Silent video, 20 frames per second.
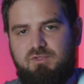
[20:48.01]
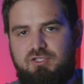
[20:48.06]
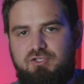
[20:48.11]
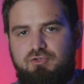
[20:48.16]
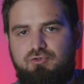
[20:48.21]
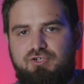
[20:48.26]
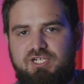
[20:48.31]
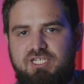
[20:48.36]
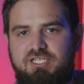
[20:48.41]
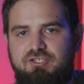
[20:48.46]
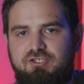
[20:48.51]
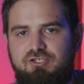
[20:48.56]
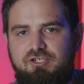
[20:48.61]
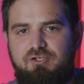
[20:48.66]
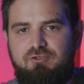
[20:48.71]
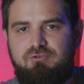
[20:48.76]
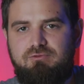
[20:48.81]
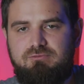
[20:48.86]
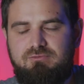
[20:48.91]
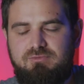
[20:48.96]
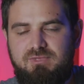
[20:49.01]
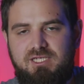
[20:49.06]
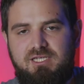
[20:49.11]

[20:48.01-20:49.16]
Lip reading: you're ready to go.